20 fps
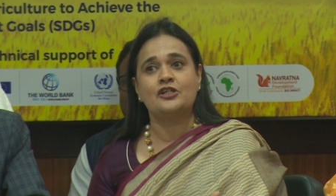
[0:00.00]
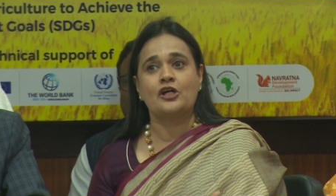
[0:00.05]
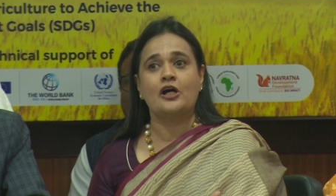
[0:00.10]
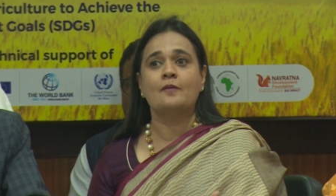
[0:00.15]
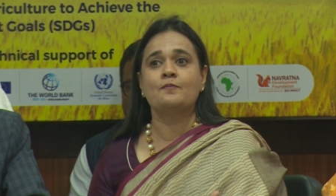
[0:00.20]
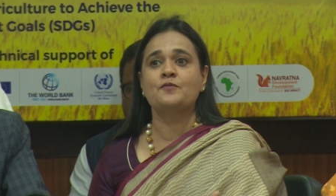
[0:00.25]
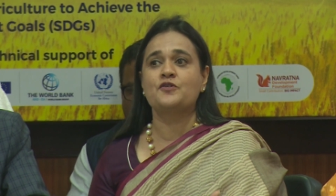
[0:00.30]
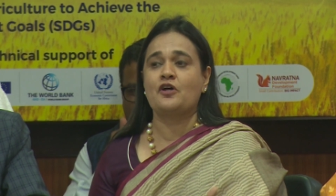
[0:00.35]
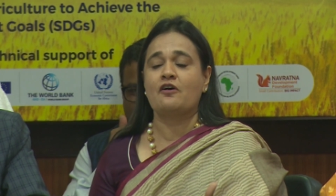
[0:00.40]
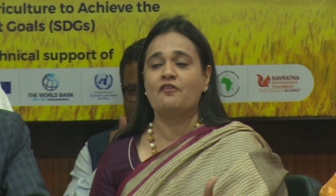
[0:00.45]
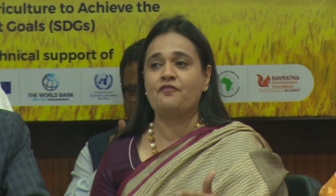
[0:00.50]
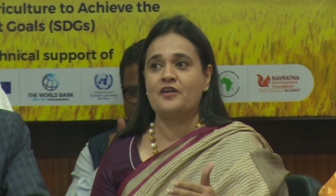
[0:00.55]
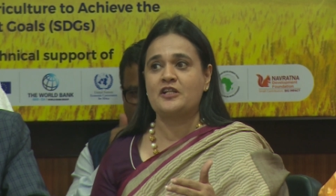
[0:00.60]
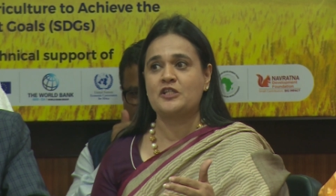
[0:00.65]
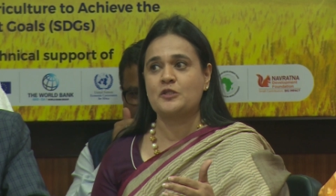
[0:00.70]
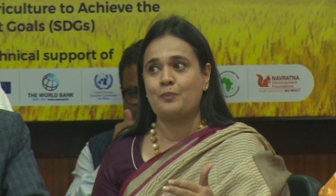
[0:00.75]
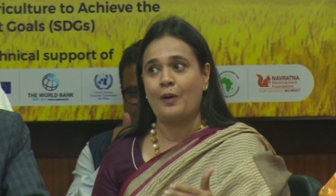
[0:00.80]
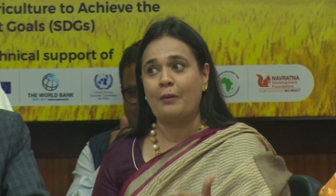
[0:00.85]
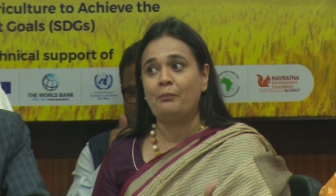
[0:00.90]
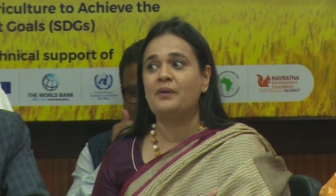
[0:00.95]
terms of
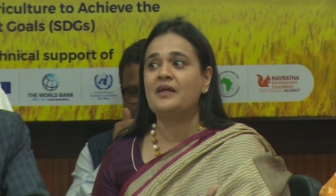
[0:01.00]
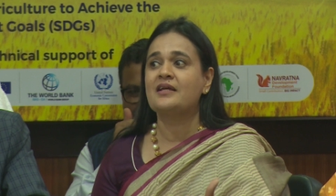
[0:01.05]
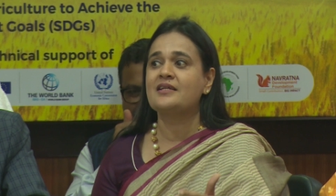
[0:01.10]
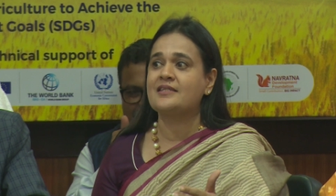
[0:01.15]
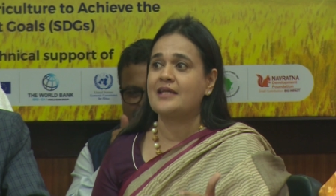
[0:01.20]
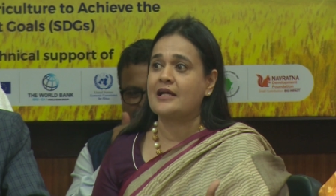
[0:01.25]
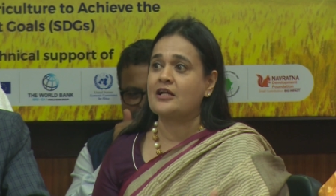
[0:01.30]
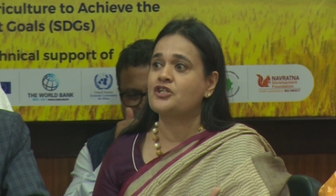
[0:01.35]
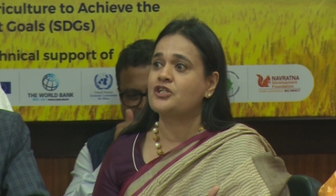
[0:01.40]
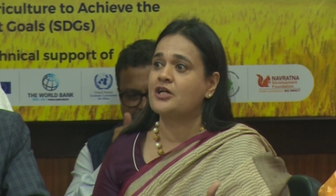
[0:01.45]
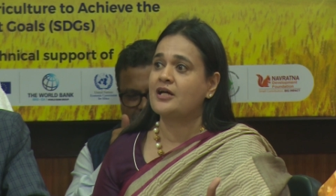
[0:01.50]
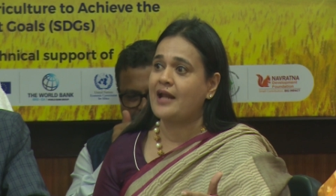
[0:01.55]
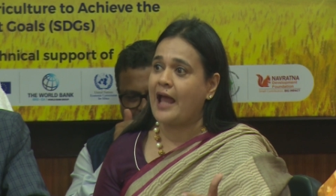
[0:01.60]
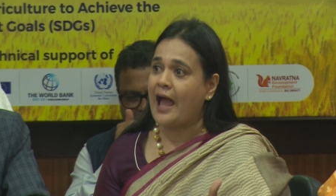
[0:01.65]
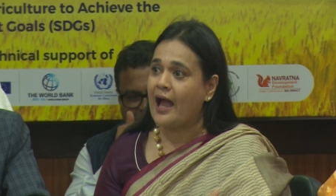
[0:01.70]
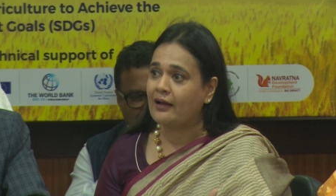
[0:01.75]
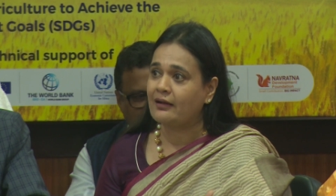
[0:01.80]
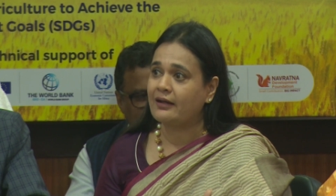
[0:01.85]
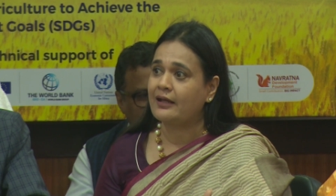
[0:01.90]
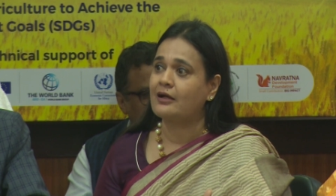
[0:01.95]
its public sector
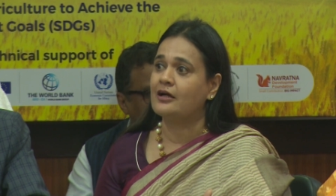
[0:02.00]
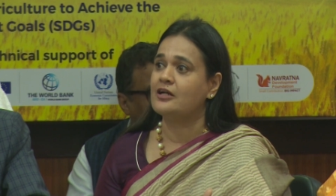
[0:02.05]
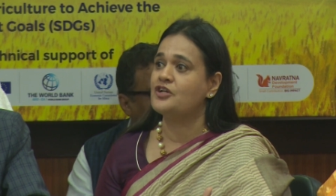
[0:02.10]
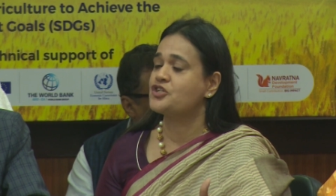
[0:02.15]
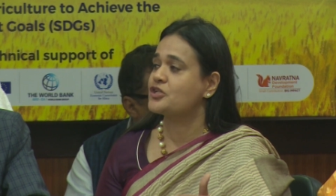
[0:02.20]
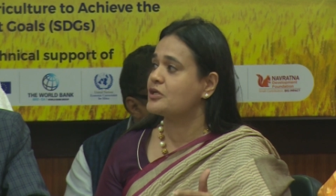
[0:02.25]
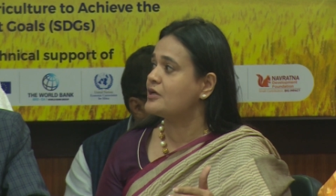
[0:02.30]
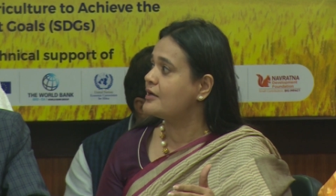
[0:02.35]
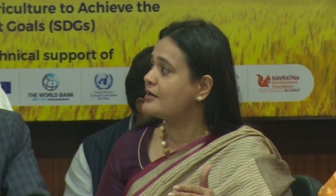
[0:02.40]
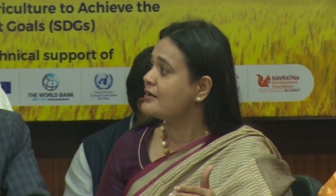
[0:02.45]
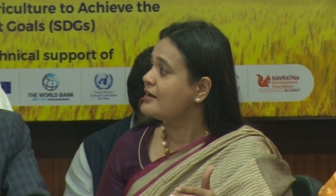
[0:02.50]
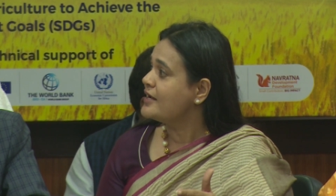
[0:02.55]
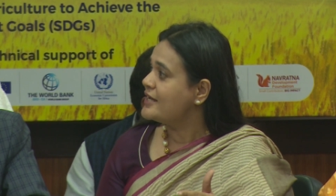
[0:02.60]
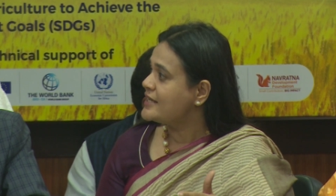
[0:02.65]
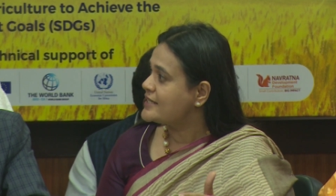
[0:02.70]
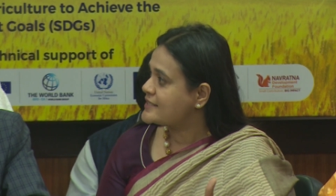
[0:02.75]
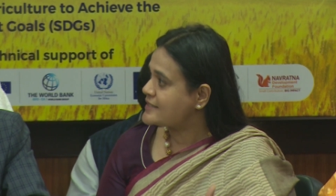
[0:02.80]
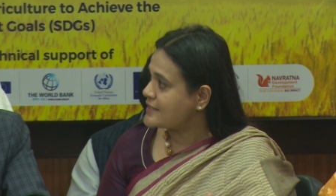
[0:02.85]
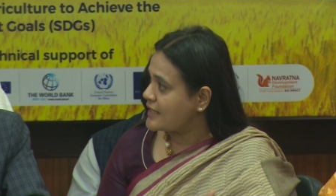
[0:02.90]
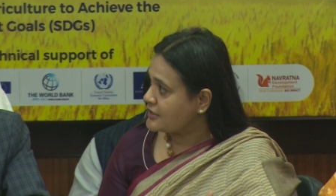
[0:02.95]
agriculture
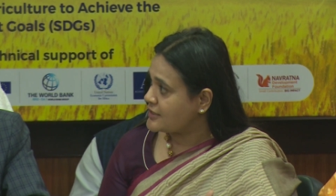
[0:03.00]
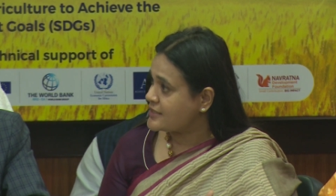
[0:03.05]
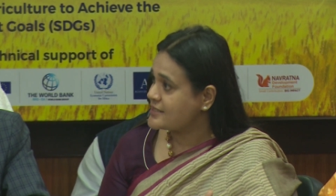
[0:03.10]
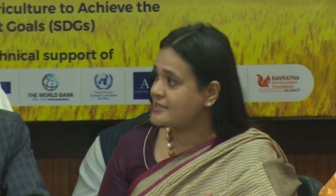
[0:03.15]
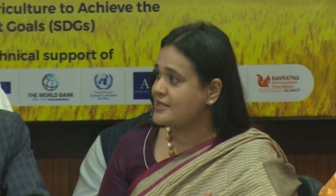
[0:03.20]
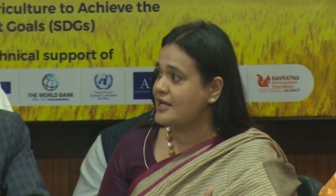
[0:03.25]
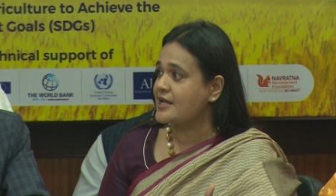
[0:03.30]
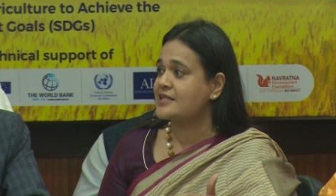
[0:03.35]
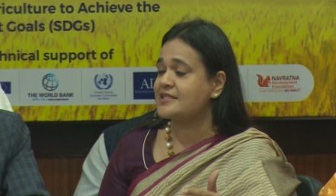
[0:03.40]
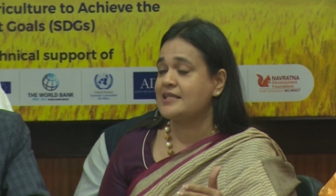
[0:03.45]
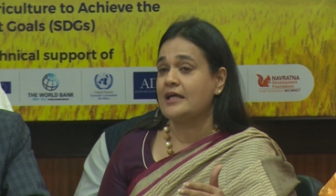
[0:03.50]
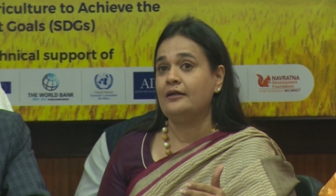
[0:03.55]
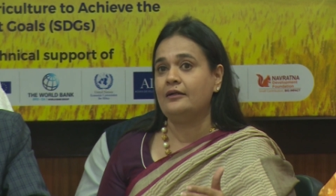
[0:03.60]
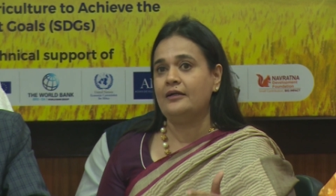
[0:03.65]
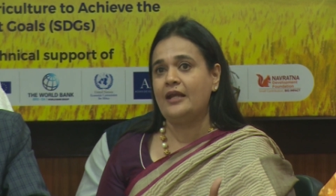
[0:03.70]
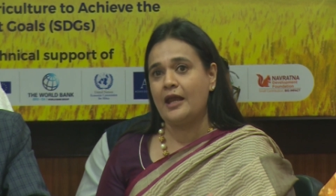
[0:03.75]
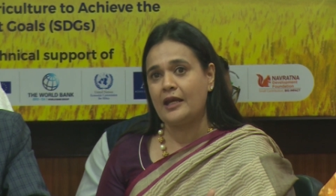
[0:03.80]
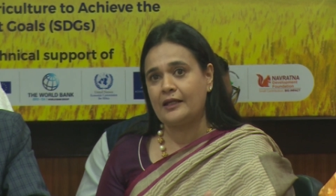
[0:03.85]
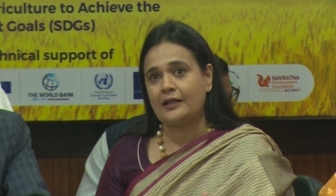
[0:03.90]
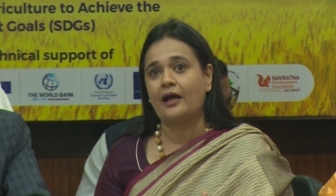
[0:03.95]
statistics
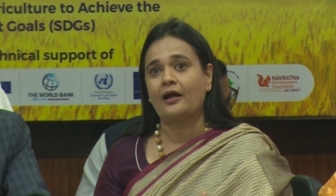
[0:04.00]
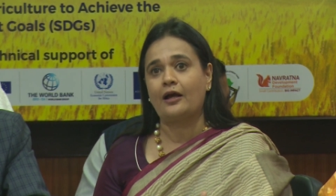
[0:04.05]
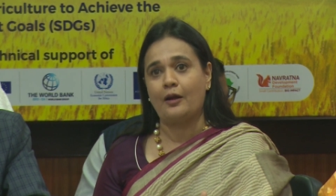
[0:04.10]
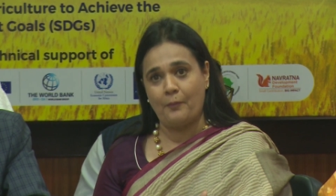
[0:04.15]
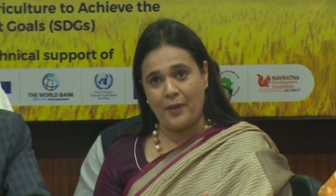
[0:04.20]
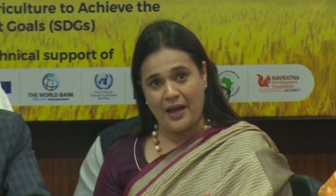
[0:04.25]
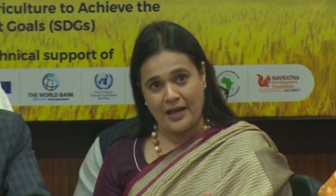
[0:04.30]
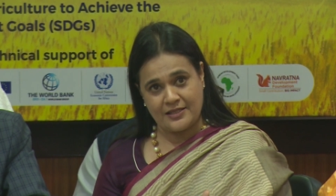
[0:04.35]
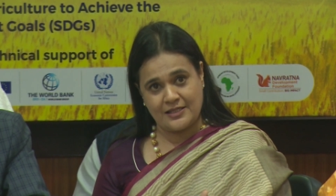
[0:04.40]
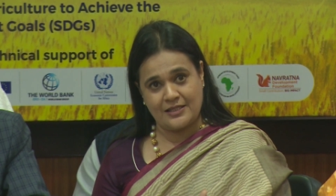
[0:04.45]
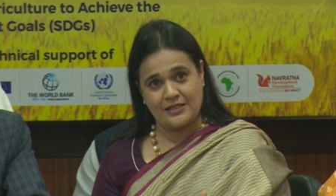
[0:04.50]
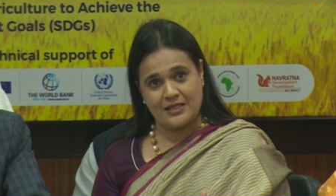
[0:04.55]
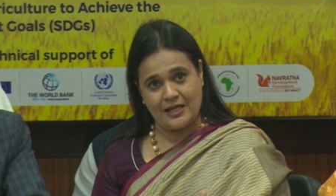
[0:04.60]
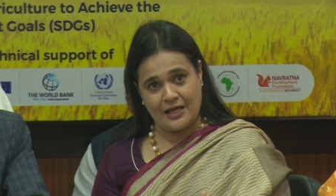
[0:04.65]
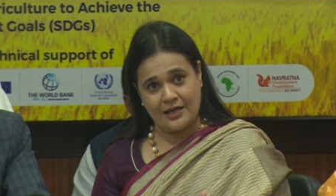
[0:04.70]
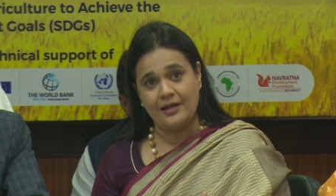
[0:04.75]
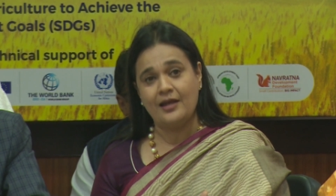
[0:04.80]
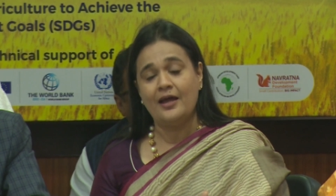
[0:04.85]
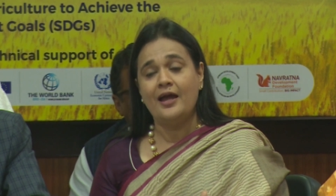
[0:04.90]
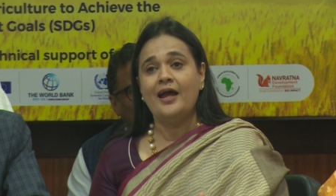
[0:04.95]
and data capacity.